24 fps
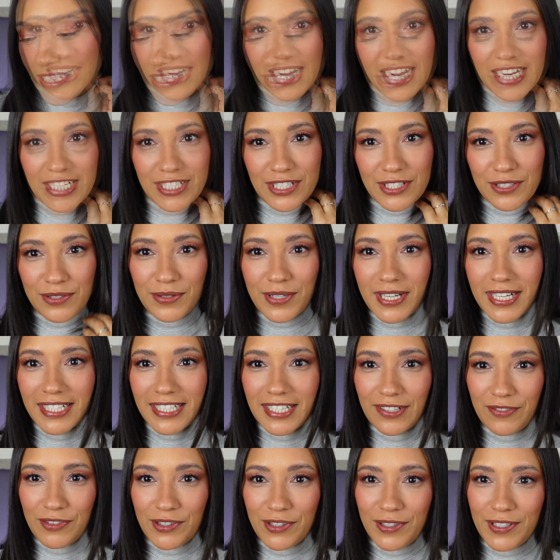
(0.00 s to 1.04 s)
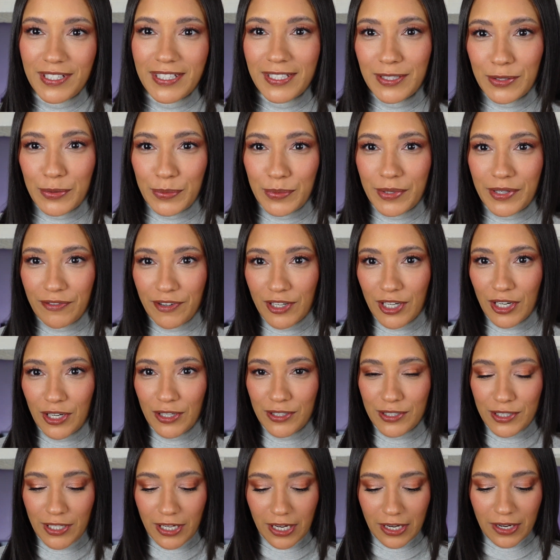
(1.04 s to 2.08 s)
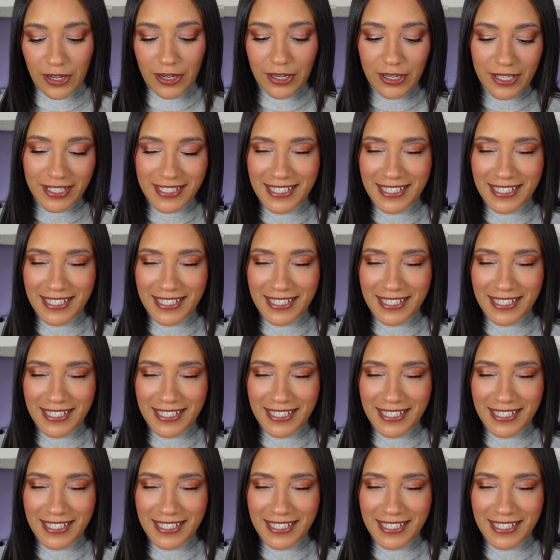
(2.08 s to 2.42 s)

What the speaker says: I just thought I'd give you a little bit of a closer look